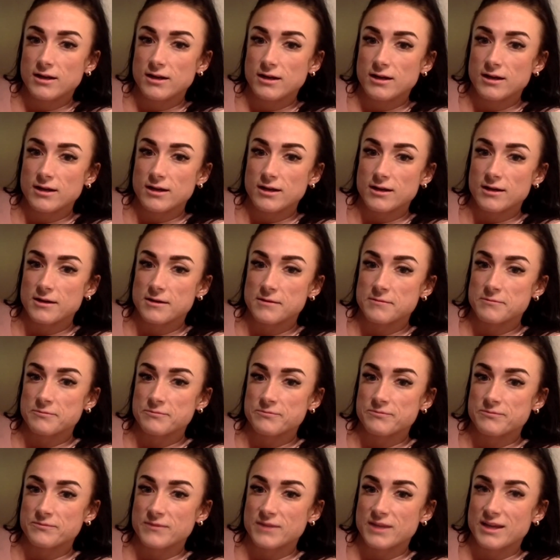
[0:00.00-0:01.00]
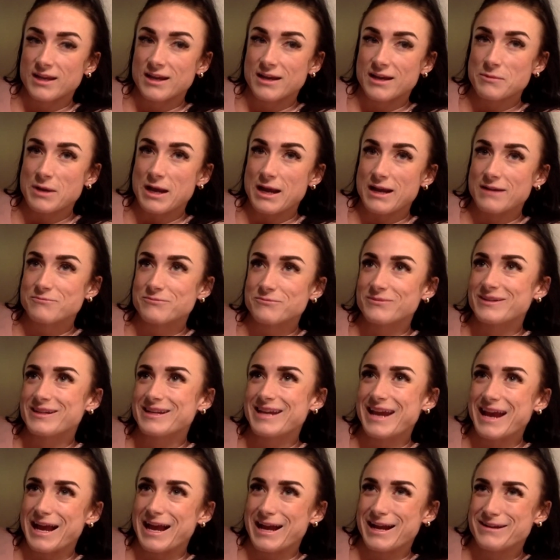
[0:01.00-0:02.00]
I
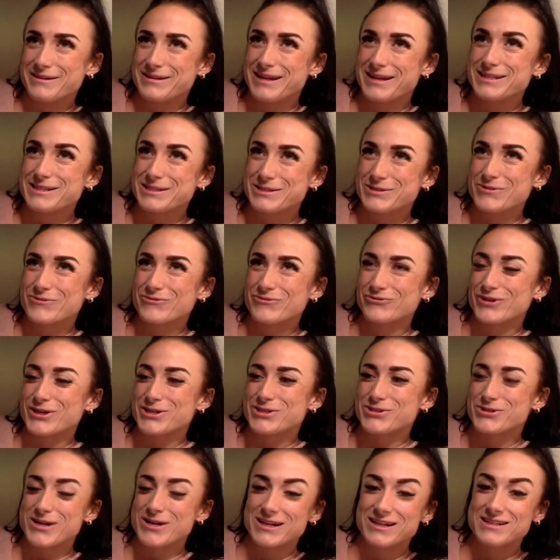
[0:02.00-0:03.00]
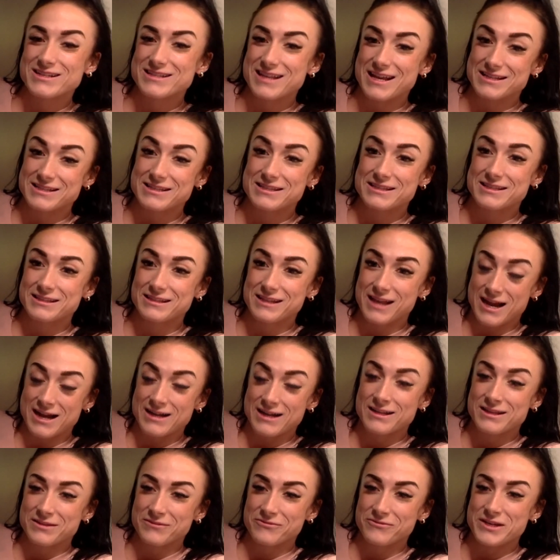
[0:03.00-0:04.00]
get so frustrated because that's kind
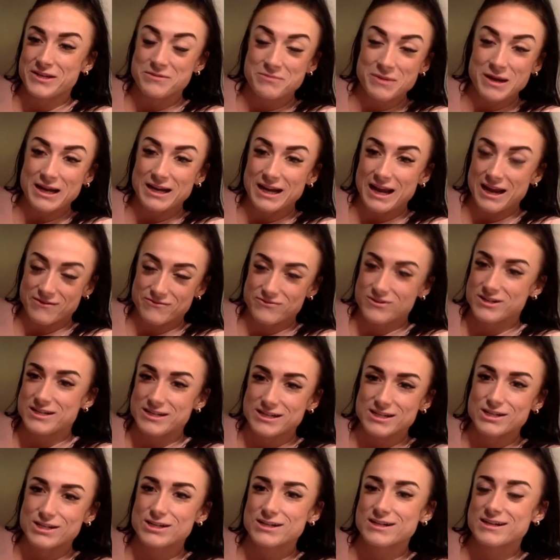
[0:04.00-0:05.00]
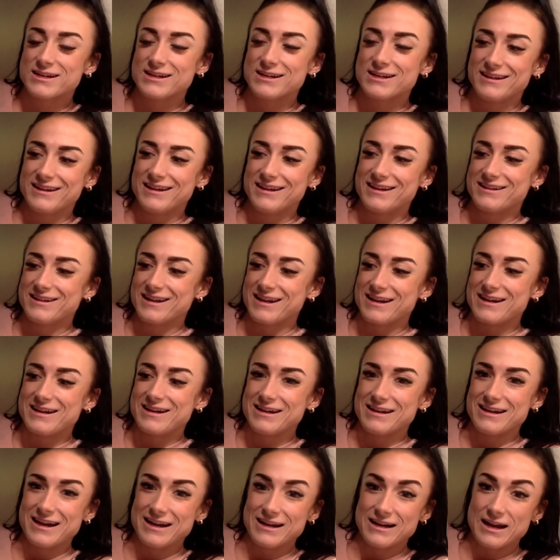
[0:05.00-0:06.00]
of the feedback every year, and
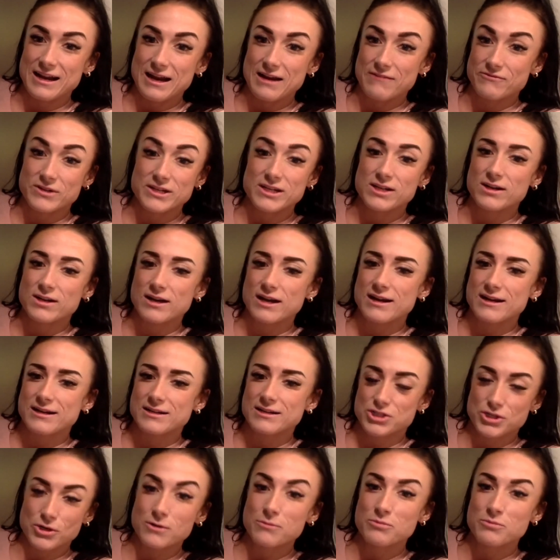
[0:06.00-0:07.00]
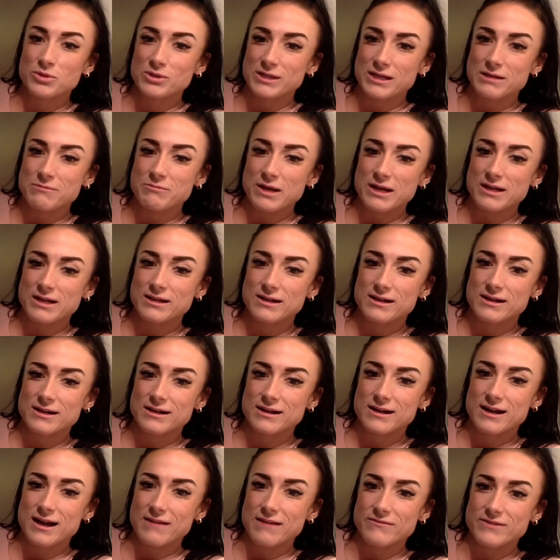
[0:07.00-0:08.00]
every year I show up looking better,
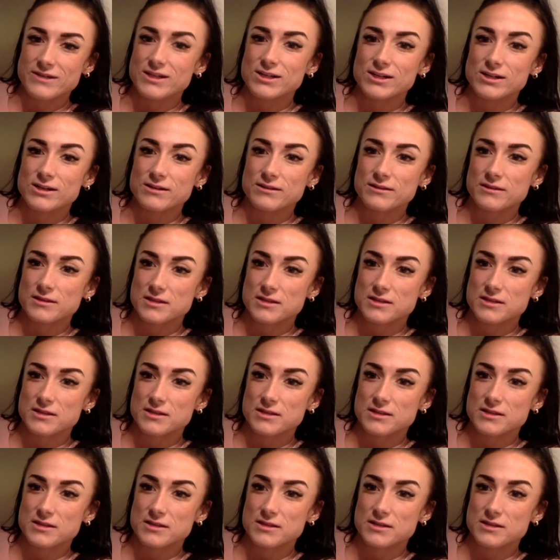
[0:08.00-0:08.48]
and every year the